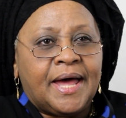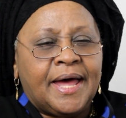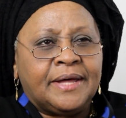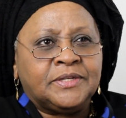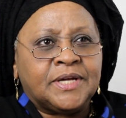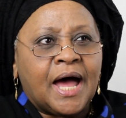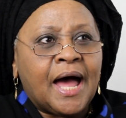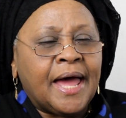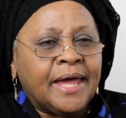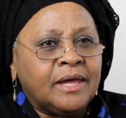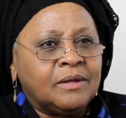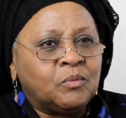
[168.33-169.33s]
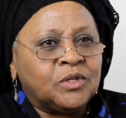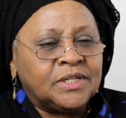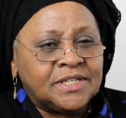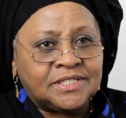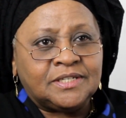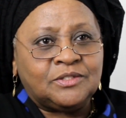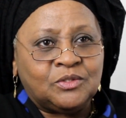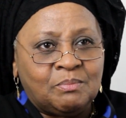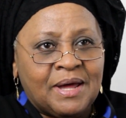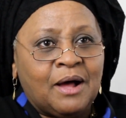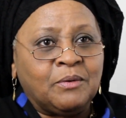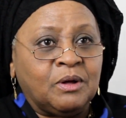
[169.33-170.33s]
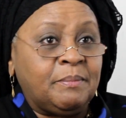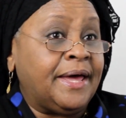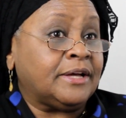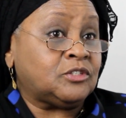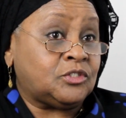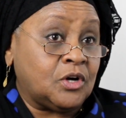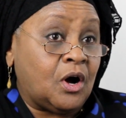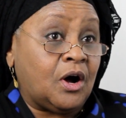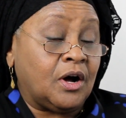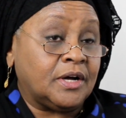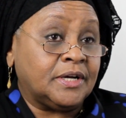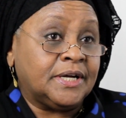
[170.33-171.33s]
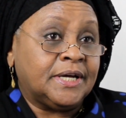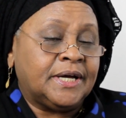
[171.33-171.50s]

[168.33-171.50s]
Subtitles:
And I would listen to Malcolm X talk.